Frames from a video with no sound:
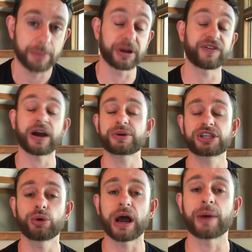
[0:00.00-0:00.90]
but if I was
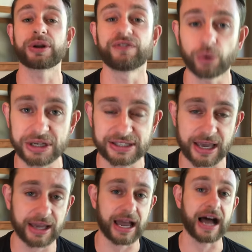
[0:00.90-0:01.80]
you, I would avoid
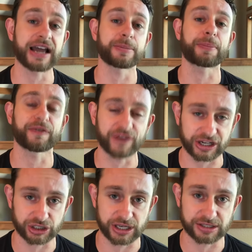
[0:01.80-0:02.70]
saying I am a
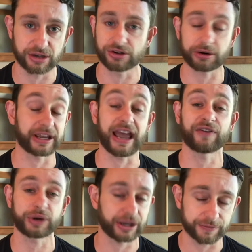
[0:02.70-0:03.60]
perfectionist during
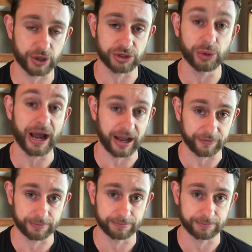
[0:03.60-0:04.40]
every interview you have.